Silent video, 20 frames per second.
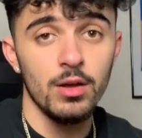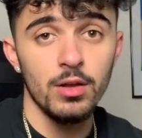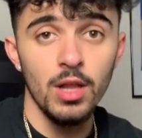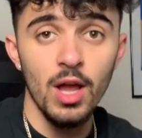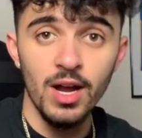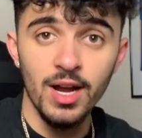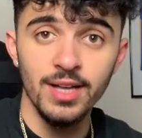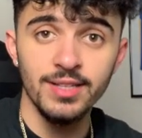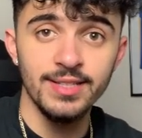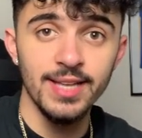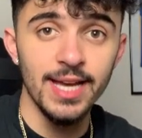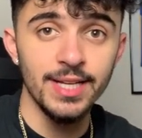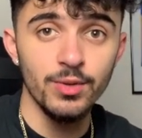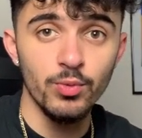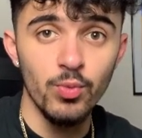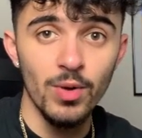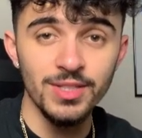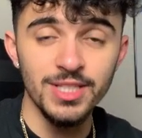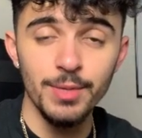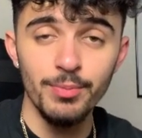like I
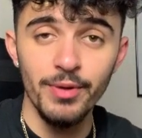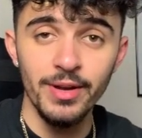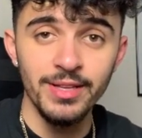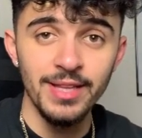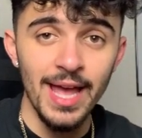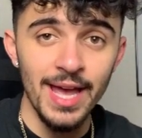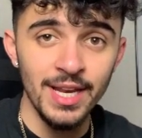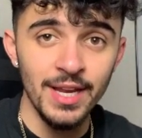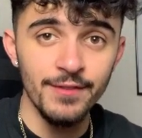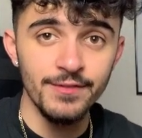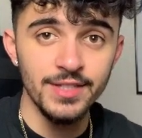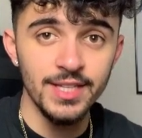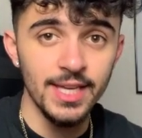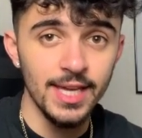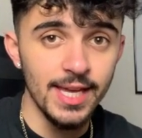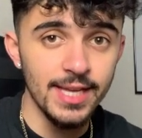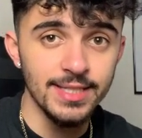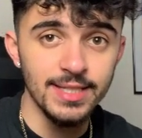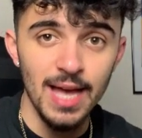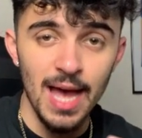said, once I bring in the
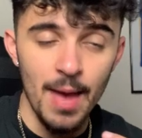NFTs